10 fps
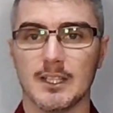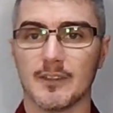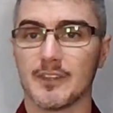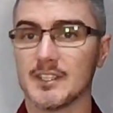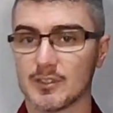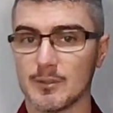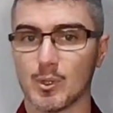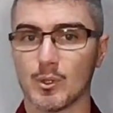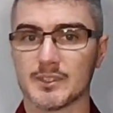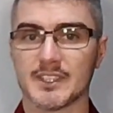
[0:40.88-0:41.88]
These are
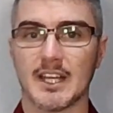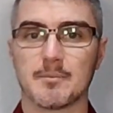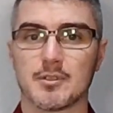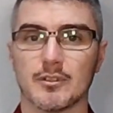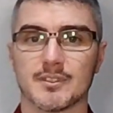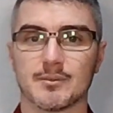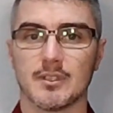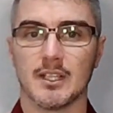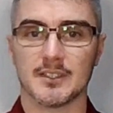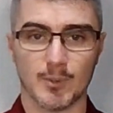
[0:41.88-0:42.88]
important to capture
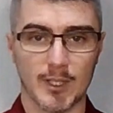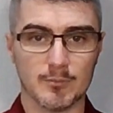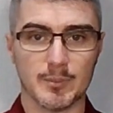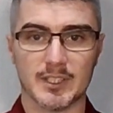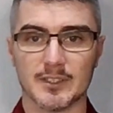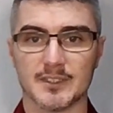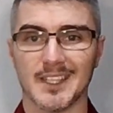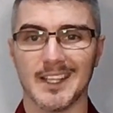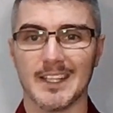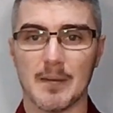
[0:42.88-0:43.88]
as well because
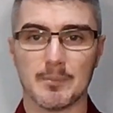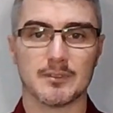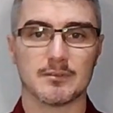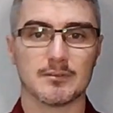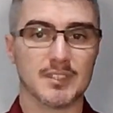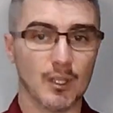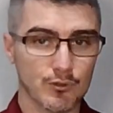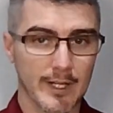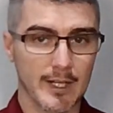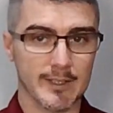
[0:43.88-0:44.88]
they happen so
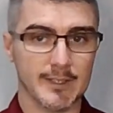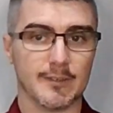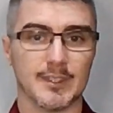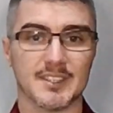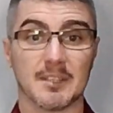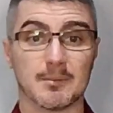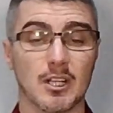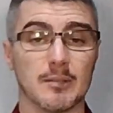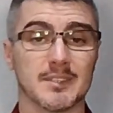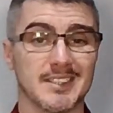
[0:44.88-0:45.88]
rarely that
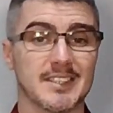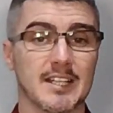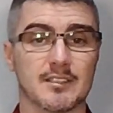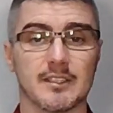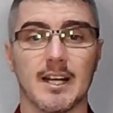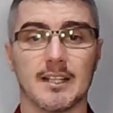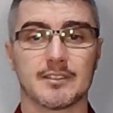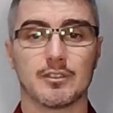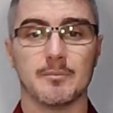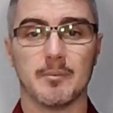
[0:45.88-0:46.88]
sometimes it is actually hard
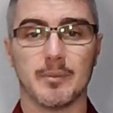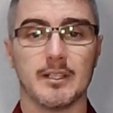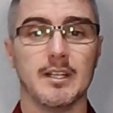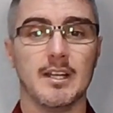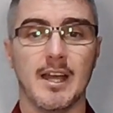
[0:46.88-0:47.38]
to remember